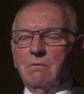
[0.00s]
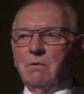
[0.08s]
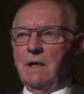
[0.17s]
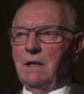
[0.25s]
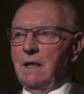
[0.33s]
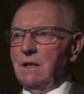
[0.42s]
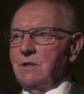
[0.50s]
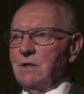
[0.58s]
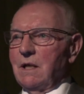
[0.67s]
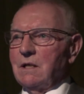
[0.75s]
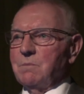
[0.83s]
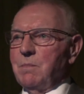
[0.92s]

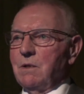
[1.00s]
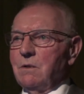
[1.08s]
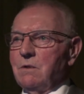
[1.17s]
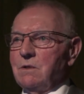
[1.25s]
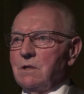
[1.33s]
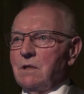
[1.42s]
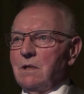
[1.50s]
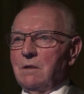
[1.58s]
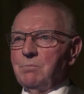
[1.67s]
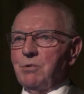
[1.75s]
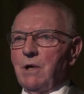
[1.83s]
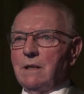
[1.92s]
radiation exposure
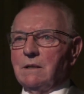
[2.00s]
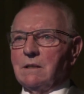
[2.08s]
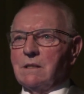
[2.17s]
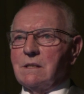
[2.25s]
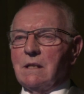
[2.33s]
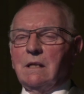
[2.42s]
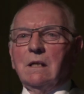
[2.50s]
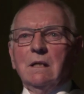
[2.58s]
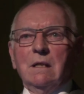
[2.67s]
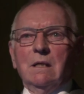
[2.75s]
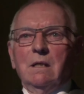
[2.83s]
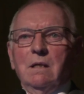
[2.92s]
and pregnancy,
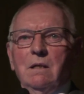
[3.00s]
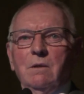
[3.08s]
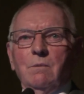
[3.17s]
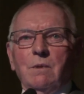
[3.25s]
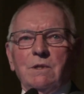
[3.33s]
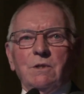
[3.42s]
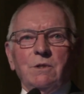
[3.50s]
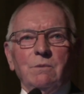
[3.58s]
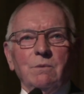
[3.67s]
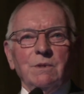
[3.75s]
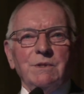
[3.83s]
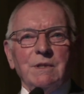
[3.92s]
which
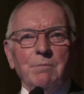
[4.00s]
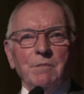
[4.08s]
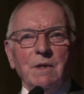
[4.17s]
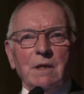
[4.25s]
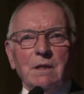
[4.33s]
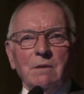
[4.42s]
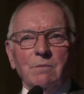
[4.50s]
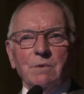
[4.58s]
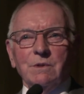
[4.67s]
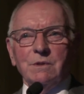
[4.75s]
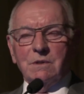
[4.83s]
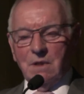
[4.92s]
was something that
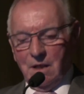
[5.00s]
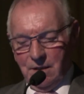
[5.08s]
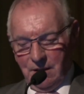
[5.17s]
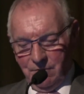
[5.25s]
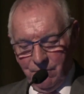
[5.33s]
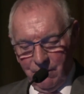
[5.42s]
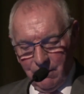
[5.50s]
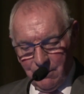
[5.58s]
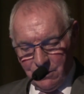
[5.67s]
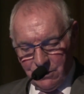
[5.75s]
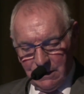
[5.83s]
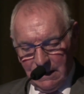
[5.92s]
was, I think, very
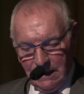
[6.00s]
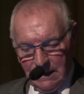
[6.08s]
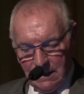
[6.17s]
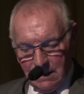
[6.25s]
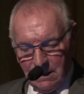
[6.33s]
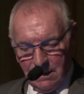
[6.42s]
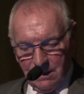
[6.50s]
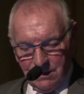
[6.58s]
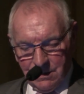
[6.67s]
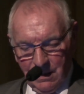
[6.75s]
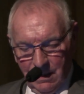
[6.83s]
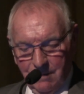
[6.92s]
much needed at the
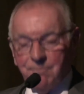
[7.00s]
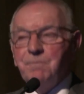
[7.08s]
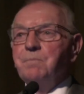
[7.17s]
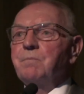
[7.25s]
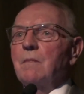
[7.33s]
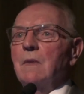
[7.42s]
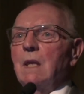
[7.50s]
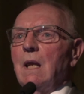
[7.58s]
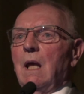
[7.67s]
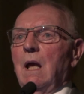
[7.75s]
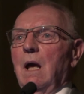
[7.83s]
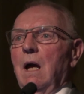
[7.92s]
time.
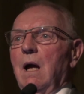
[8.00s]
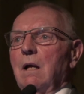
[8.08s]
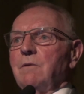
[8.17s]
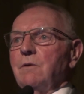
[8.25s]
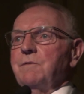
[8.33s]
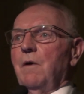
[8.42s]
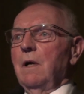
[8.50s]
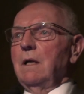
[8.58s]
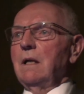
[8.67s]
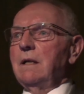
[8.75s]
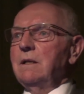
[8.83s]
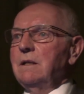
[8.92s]
And of course,
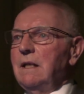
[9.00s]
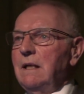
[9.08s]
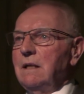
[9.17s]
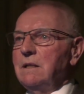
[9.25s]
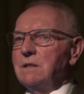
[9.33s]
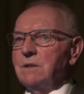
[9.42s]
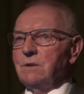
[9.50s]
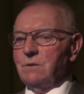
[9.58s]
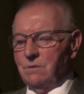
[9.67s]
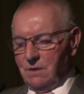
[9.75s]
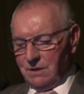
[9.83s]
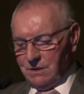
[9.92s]
finally, the need
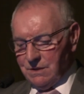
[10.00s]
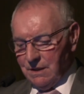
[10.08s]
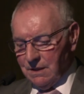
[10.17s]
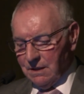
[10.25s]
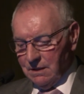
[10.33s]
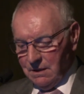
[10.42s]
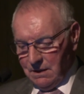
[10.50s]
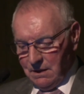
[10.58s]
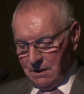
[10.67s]
to consider